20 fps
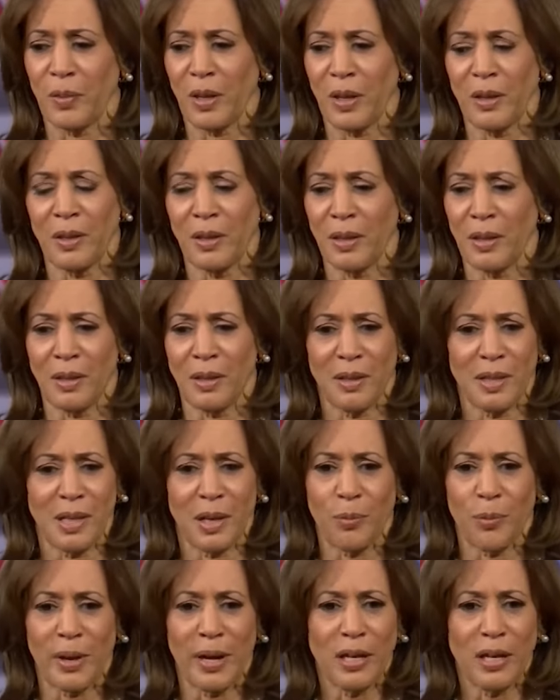
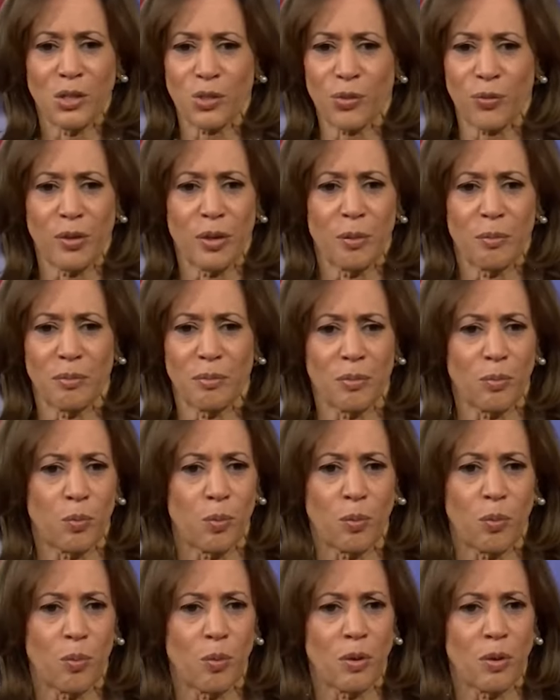they range
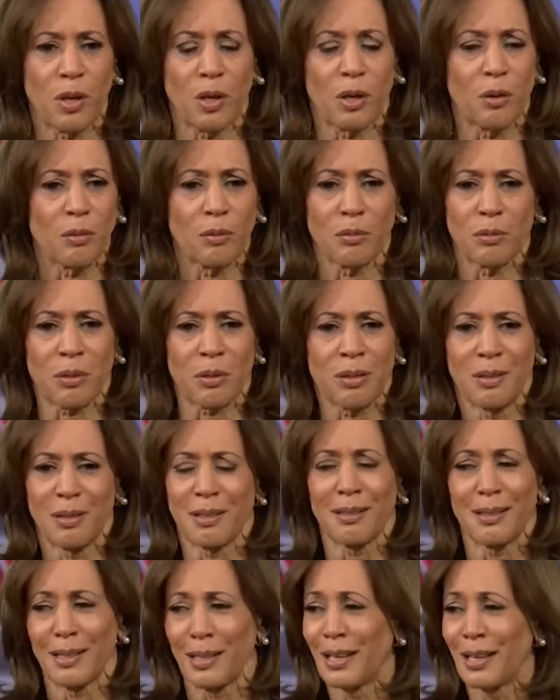from, you know,
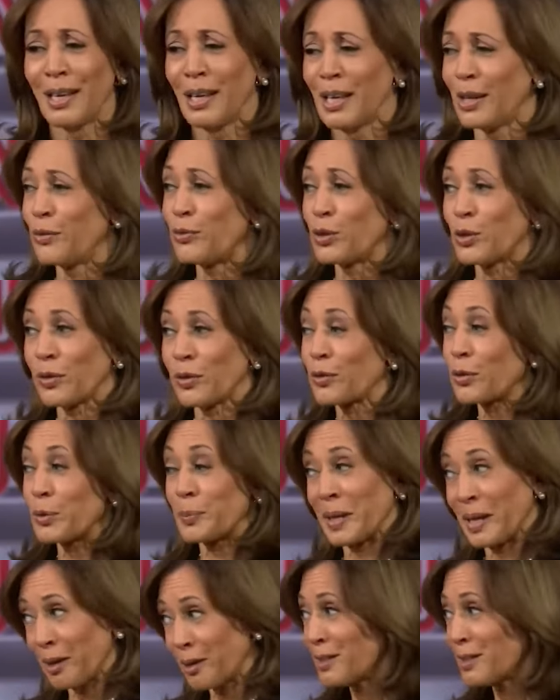if you've ever
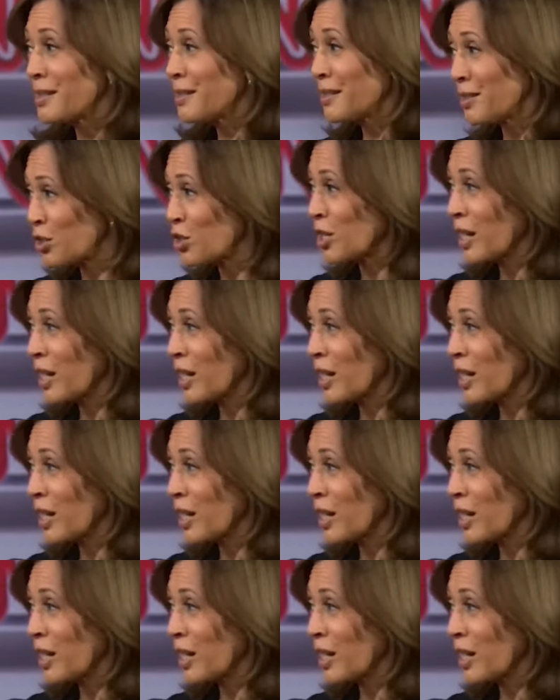parented a